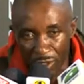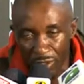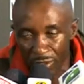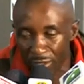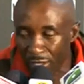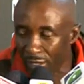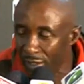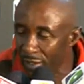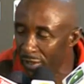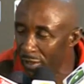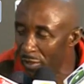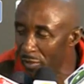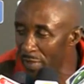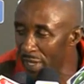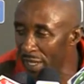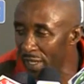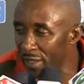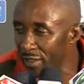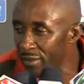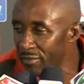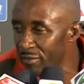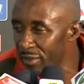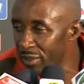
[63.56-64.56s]
we just got to go
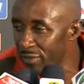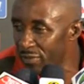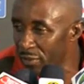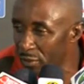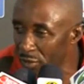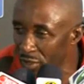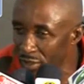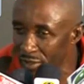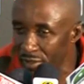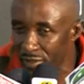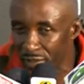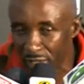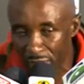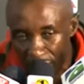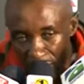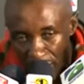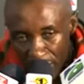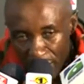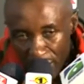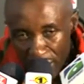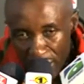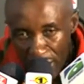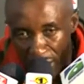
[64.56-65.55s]
back and refocus
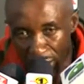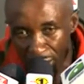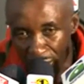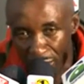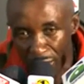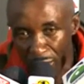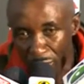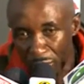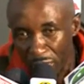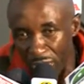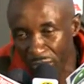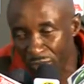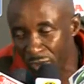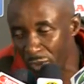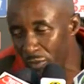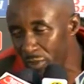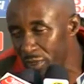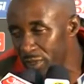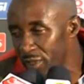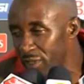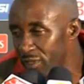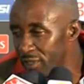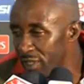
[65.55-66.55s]
and, you know, make
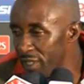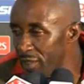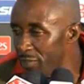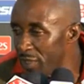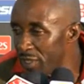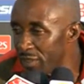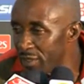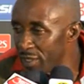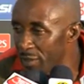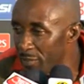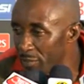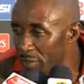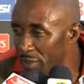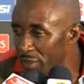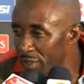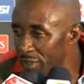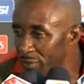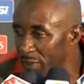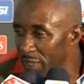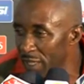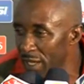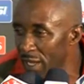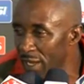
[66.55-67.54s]
sure we just keep it simple
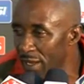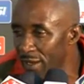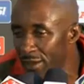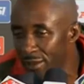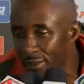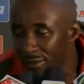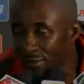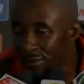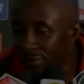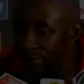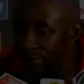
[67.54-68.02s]
as we can.